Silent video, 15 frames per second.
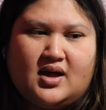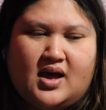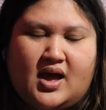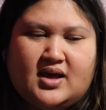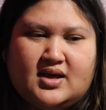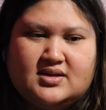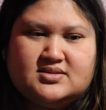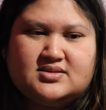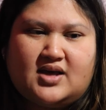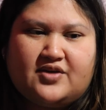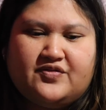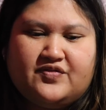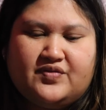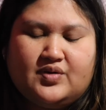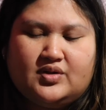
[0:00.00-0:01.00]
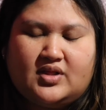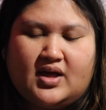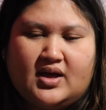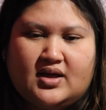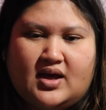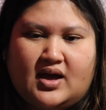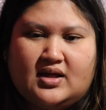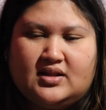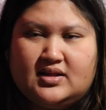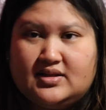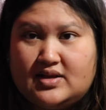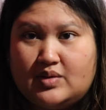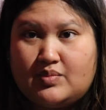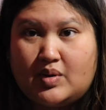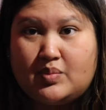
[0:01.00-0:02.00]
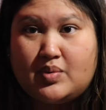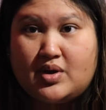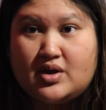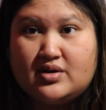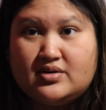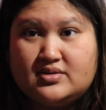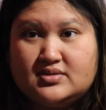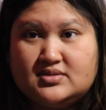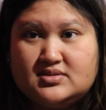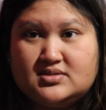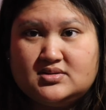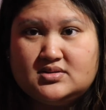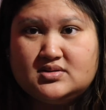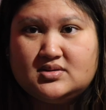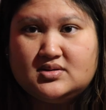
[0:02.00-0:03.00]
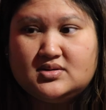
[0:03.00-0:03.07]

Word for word: I guess I feel like I let down my parents.